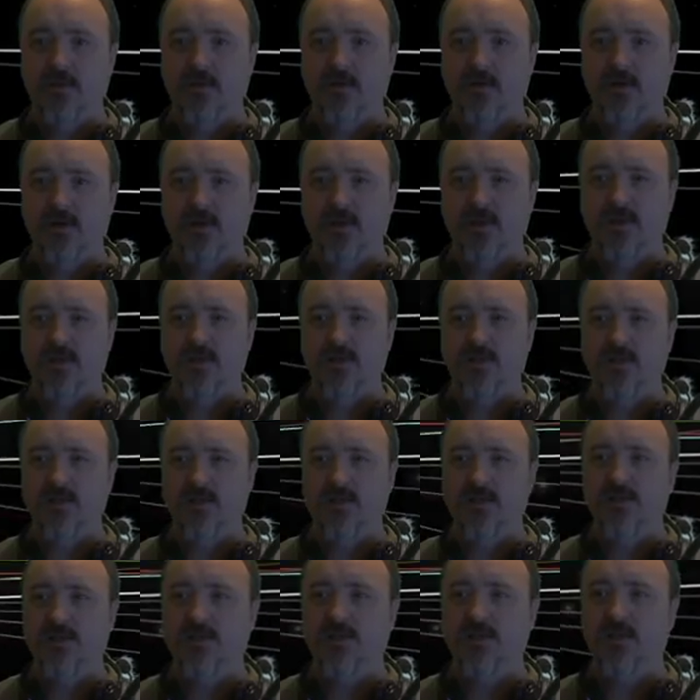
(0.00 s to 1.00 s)
That's a
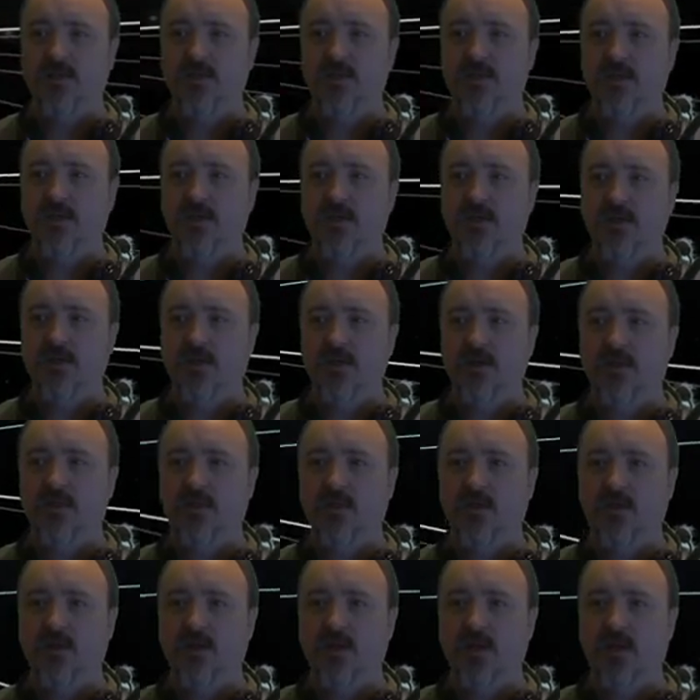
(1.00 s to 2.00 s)
C. I
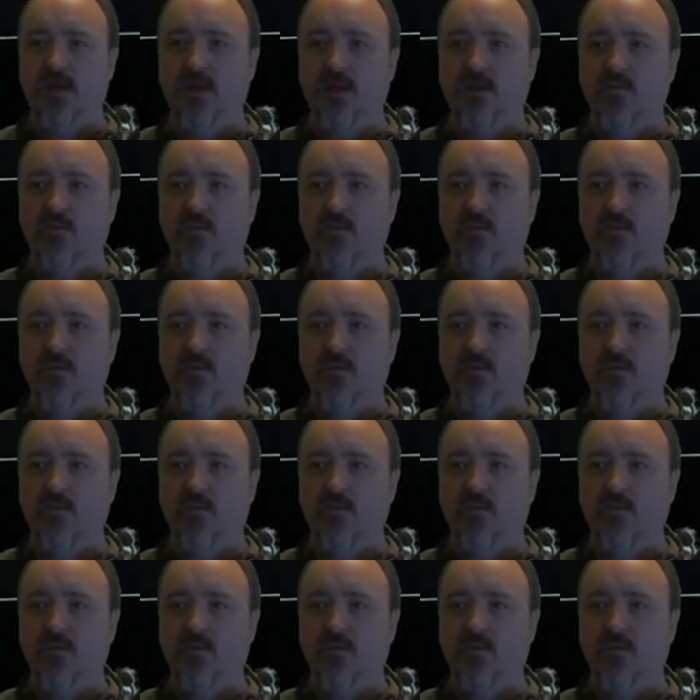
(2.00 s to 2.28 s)
thought I had